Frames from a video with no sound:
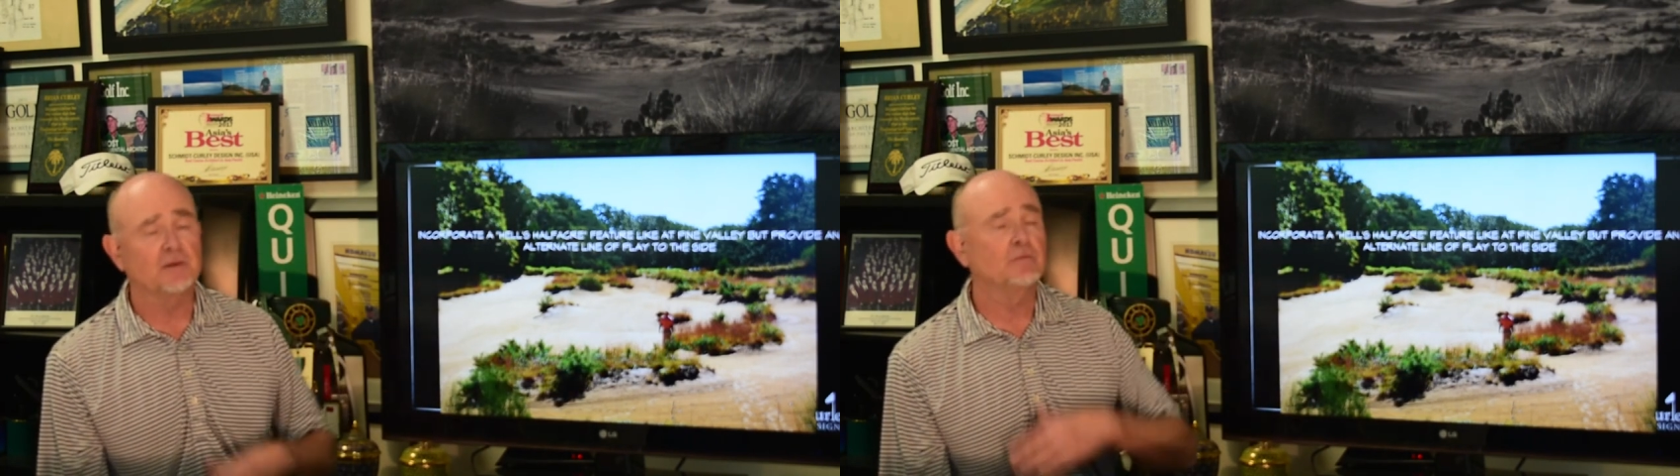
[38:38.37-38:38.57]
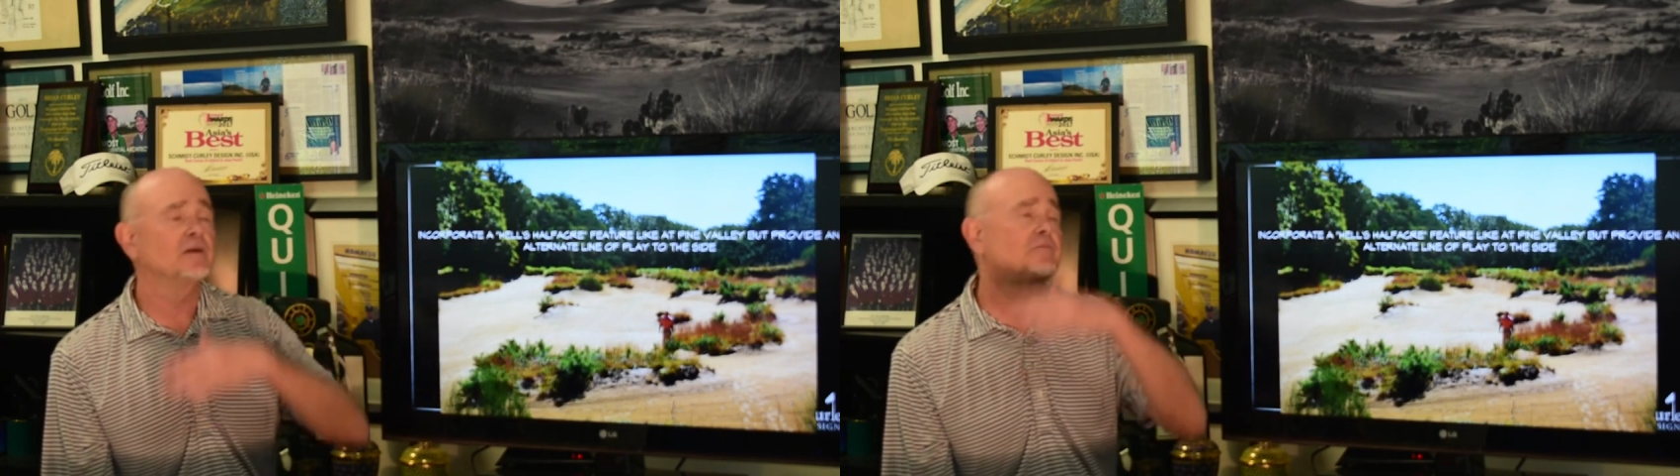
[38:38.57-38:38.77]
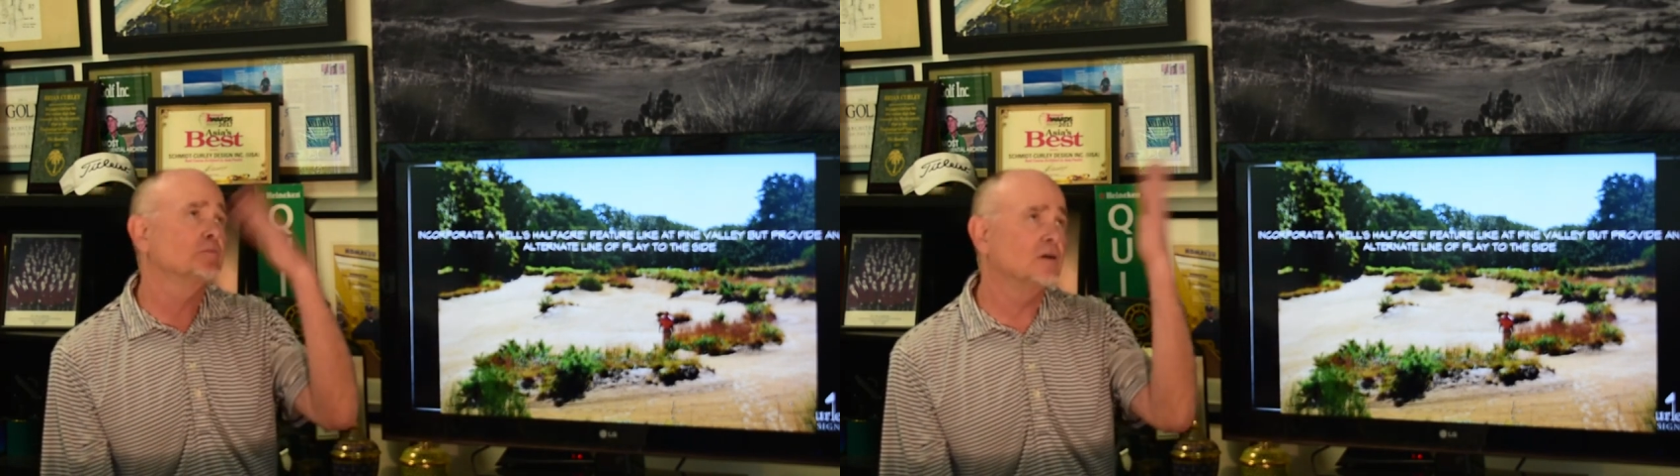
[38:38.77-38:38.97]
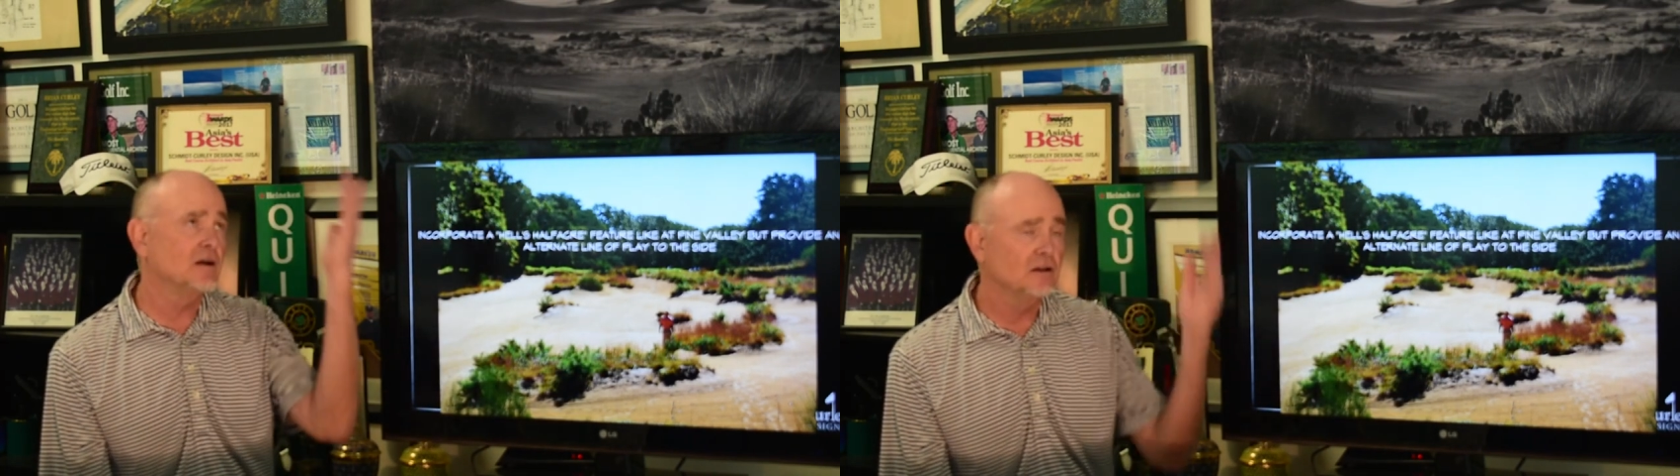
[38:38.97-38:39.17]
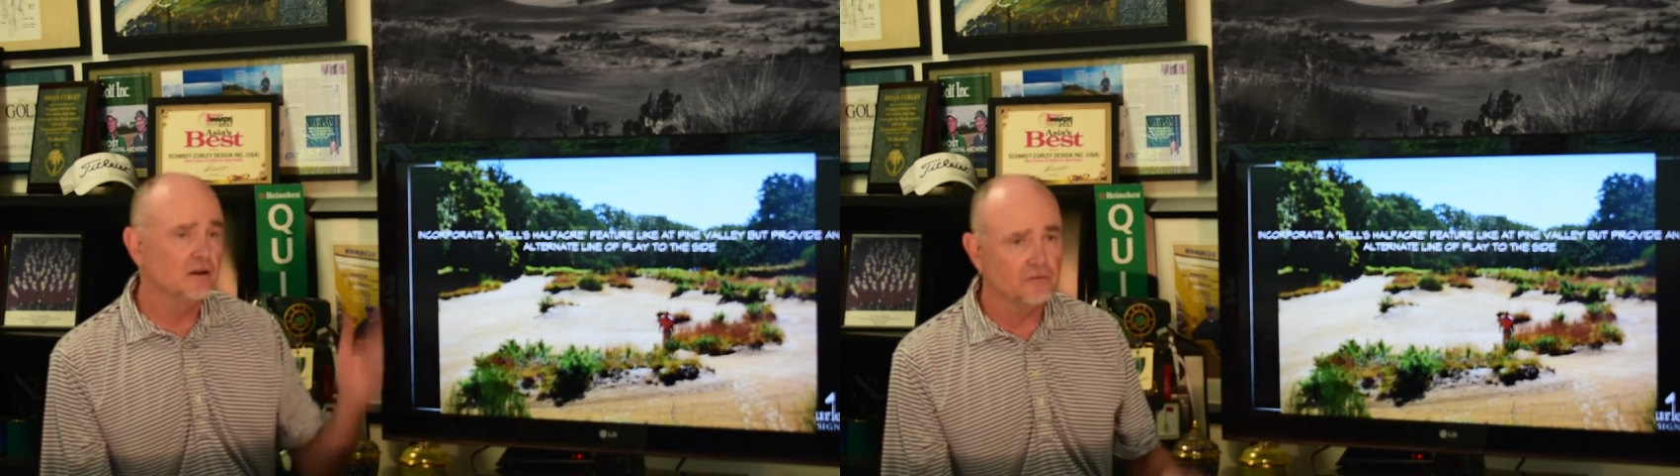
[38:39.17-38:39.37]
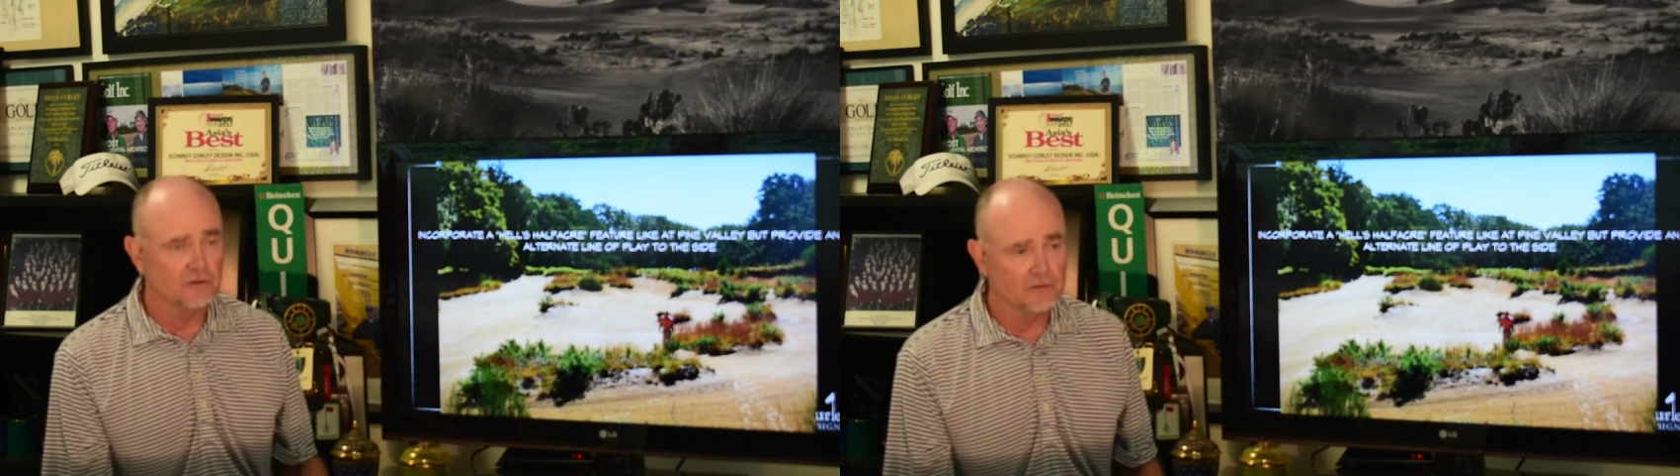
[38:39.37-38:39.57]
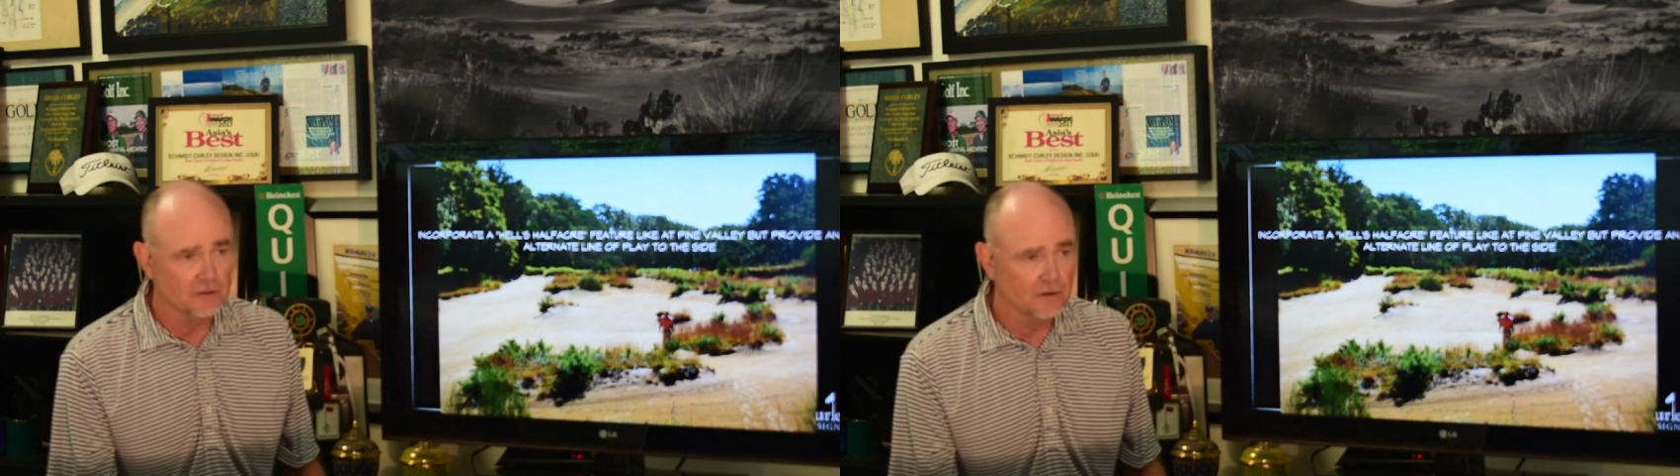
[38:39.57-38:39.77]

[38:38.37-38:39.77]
They play from all over the